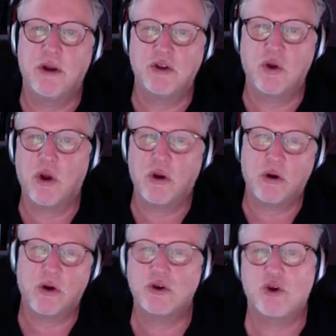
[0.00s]
no longer
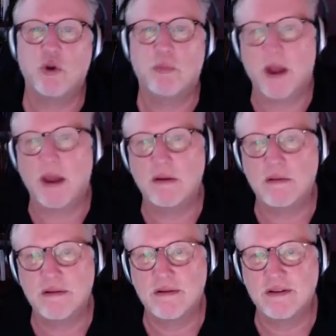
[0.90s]
controlled by it.
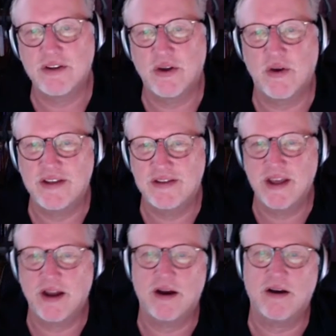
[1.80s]
So it's
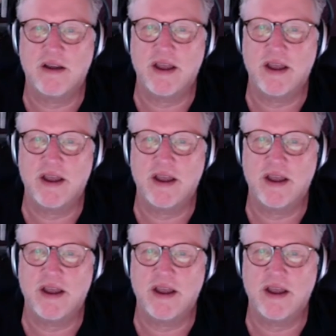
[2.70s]
there,